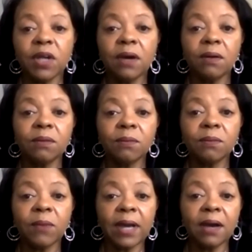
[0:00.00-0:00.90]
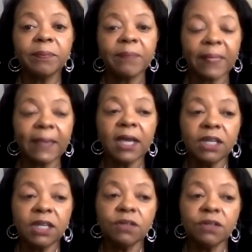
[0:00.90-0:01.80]
You let them know, wow,
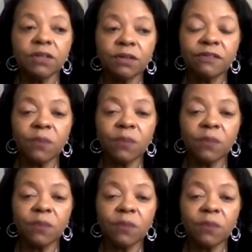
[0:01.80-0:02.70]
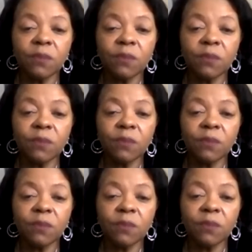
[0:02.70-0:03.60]
I hear
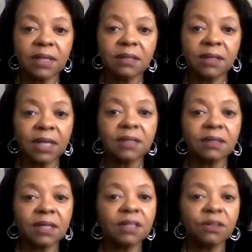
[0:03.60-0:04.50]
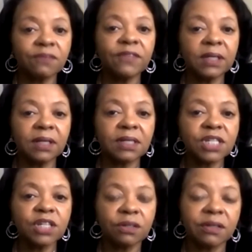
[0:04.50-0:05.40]
and I can tell that you're
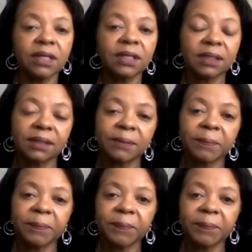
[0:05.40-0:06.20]
feeling teary.